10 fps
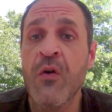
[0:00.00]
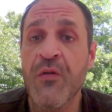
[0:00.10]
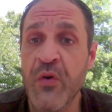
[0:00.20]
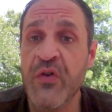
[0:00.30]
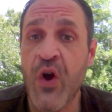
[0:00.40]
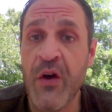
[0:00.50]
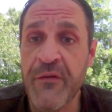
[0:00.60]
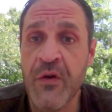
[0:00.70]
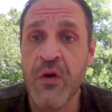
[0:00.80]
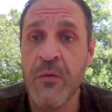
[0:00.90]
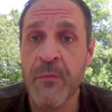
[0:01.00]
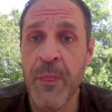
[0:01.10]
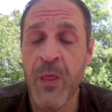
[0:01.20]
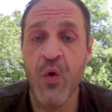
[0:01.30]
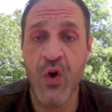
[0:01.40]
First off,
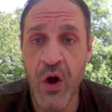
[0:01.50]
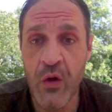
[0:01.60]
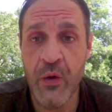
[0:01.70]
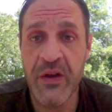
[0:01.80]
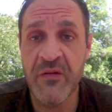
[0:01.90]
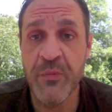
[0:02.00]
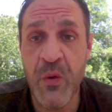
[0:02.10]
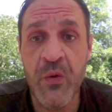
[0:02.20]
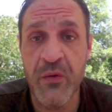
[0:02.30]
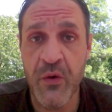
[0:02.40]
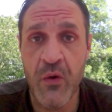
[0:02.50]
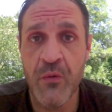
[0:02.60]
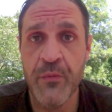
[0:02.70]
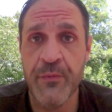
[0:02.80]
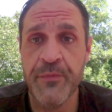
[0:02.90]
your color is beautiful.
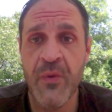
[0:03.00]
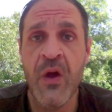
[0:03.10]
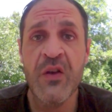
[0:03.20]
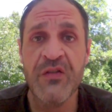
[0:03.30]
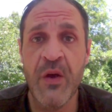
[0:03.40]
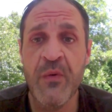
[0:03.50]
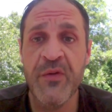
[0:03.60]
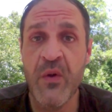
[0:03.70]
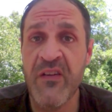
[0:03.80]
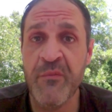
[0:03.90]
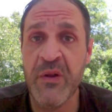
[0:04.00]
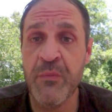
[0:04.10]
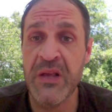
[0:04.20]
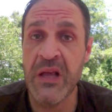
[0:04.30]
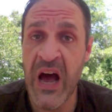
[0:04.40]
Some of you have been
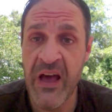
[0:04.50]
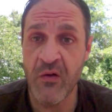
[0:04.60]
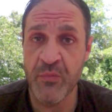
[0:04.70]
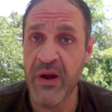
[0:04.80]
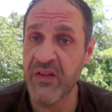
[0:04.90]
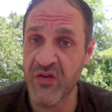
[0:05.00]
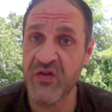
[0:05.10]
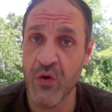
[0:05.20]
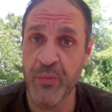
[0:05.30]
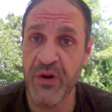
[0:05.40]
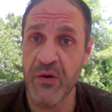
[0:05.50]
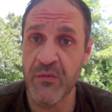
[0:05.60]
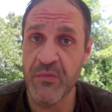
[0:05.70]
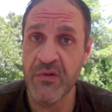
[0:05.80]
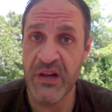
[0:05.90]
beguiled by the serpent,
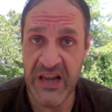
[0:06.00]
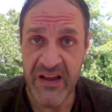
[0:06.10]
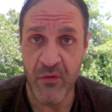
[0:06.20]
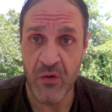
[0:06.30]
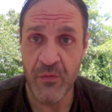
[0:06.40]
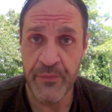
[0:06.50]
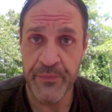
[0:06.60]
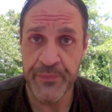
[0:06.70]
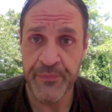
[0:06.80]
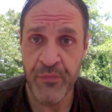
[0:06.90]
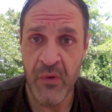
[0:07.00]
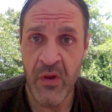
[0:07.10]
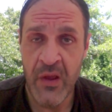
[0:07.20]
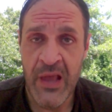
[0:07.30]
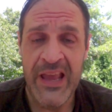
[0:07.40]
the devil,
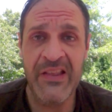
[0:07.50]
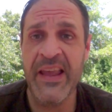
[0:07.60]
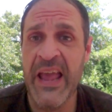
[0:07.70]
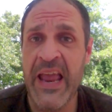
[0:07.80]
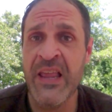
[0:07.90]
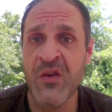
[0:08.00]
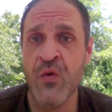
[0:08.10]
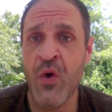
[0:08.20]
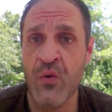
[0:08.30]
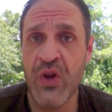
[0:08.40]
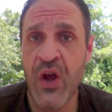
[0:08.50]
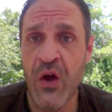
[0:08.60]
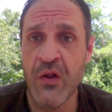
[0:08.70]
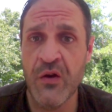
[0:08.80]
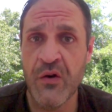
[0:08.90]
into hating your own
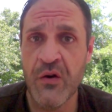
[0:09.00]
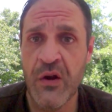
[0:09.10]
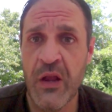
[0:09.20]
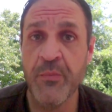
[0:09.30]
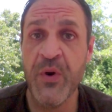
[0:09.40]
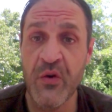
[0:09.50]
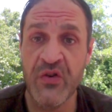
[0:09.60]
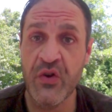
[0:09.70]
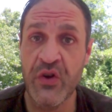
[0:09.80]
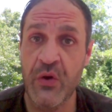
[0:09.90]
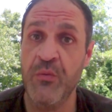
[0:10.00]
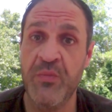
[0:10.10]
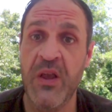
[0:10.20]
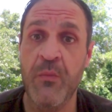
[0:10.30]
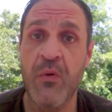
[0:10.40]
color and persecuting
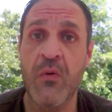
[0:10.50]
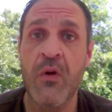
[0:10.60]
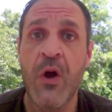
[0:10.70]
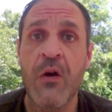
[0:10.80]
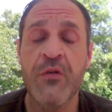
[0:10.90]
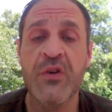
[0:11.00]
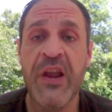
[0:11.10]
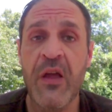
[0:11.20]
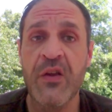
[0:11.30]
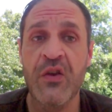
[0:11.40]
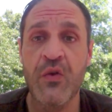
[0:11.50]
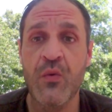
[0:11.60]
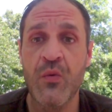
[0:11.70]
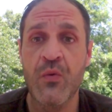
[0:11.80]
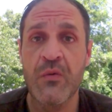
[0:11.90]
people for telling
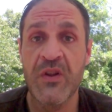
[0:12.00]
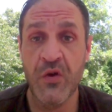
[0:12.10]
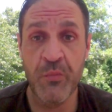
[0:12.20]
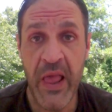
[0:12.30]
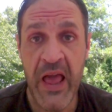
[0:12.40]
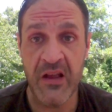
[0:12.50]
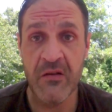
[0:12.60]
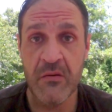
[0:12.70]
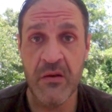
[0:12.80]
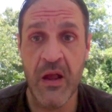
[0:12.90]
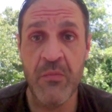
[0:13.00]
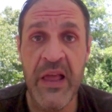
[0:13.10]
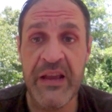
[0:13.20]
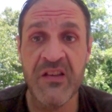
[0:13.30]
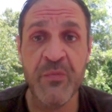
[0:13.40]
you that you're black. And
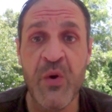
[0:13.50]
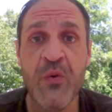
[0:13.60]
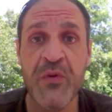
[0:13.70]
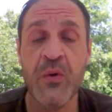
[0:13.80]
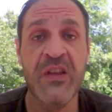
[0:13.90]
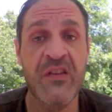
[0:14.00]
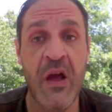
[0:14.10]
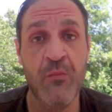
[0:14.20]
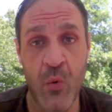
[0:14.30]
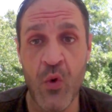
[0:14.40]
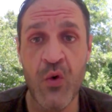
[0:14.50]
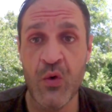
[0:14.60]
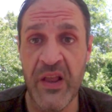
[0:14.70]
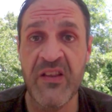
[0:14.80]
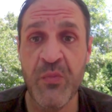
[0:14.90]
black is beautiful. It's not more
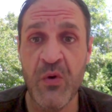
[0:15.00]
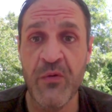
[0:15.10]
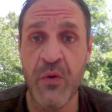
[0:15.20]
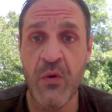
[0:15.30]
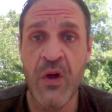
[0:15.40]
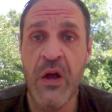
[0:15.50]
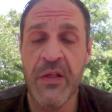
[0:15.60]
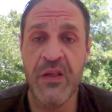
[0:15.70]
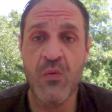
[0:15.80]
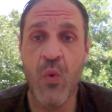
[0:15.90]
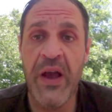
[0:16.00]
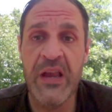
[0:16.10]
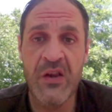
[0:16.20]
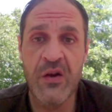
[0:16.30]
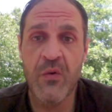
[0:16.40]
or less beautiful. The
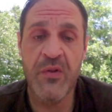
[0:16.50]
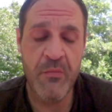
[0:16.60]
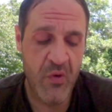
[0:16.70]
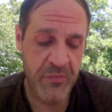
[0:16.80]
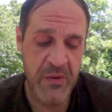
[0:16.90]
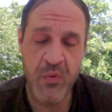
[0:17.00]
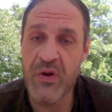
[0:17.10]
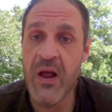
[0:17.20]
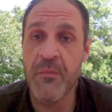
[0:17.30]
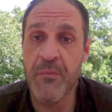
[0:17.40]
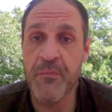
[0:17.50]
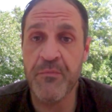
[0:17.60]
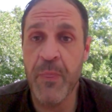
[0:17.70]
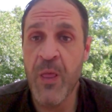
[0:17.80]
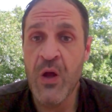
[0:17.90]
white, you know, the most people are not
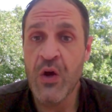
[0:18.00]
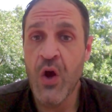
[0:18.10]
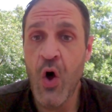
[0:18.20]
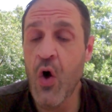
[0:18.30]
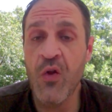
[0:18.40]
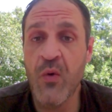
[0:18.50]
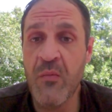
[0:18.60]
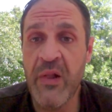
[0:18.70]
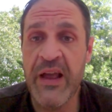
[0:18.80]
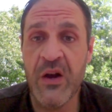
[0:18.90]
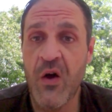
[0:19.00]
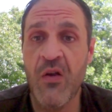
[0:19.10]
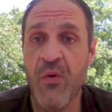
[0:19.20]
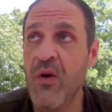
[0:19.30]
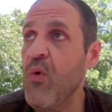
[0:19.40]
all the way black and
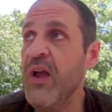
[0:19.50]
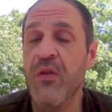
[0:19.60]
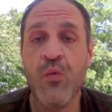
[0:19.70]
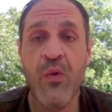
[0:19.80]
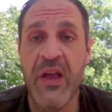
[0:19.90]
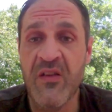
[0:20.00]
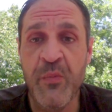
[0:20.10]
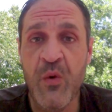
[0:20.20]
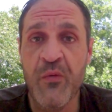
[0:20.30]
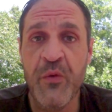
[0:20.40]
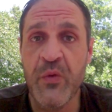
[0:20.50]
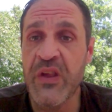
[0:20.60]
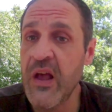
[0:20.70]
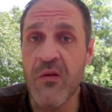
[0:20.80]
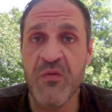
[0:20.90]
all the way white. The red's beautiful. The
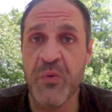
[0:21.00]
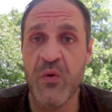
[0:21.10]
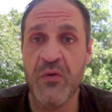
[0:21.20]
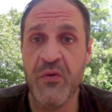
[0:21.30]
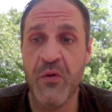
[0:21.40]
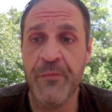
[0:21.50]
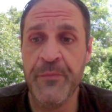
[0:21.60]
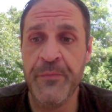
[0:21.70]
yellow's beautiful.